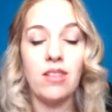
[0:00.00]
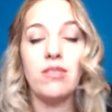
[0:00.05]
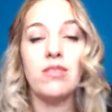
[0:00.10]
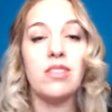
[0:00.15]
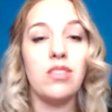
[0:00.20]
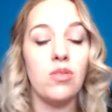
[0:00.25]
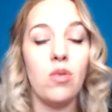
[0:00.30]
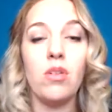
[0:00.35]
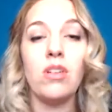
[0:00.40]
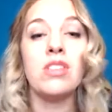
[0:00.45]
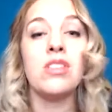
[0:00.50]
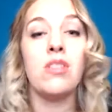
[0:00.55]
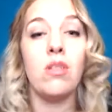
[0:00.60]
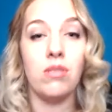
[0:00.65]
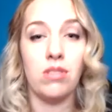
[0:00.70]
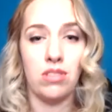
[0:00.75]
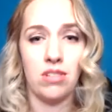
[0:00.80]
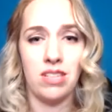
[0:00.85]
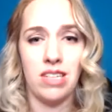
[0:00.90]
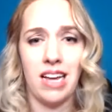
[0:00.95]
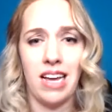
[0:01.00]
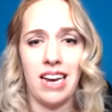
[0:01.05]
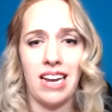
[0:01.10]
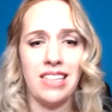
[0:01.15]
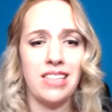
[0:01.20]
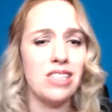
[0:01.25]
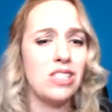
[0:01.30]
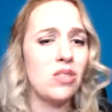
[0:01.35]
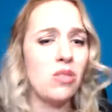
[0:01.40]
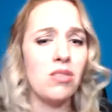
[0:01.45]
Stores don't do that.
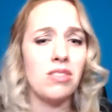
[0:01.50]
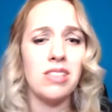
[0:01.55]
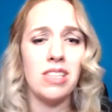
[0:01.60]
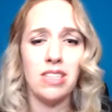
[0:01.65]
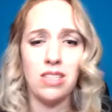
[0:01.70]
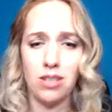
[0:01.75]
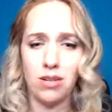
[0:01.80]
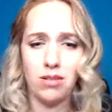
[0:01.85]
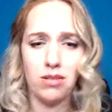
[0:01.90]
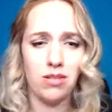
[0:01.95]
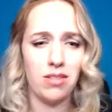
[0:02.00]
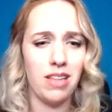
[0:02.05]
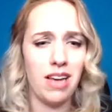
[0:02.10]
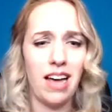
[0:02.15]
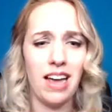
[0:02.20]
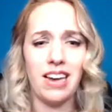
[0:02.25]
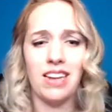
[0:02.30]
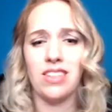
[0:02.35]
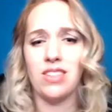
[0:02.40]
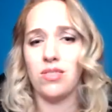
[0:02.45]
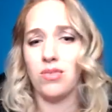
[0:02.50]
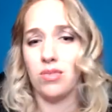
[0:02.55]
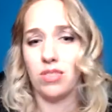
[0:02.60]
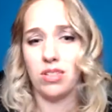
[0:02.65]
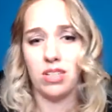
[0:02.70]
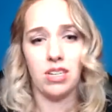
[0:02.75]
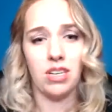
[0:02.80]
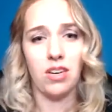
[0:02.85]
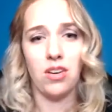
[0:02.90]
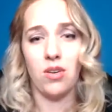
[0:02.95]
And the stores that do that, it's
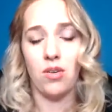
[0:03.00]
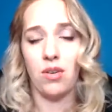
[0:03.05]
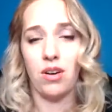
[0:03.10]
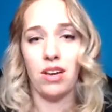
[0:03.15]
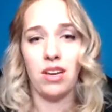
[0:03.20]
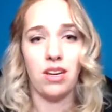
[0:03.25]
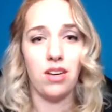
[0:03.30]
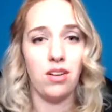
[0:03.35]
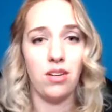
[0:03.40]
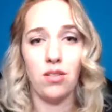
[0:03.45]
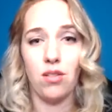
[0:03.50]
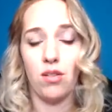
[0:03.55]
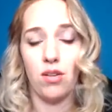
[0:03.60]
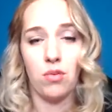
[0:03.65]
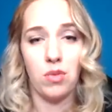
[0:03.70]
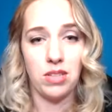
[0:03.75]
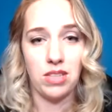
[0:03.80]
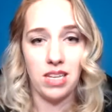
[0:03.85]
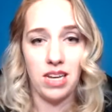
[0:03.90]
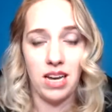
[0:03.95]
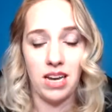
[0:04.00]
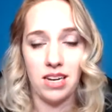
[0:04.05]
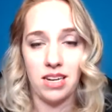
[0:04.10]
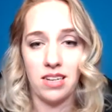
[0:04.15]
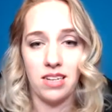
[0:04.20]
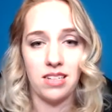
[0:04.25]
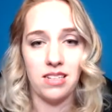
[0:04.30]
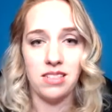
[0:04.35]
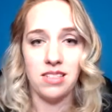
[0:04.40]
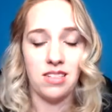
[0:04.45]
really annoying and you don't know what the heck,
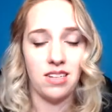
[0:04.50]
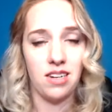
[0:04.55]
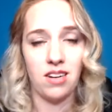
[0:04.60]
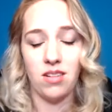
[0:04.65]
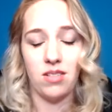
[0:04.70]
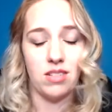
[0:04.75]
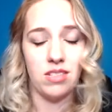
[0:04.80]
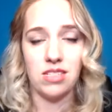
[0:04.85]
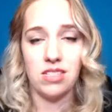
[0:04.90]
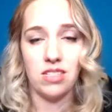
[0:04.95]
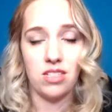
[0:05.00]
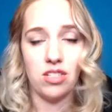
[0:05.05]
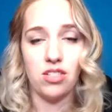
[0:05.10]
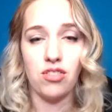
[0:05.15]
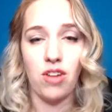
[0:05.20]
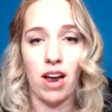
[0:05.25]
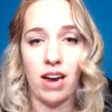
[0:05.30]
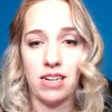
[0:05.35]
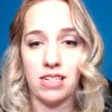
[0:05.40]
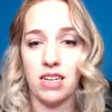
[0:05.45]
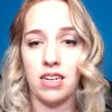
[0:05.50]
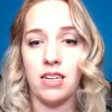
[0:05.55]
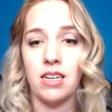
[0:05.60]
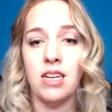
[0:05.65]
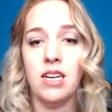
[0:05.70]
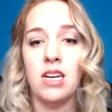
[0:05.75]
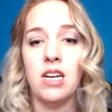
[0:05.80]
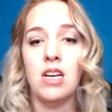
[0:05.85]
it's distracting.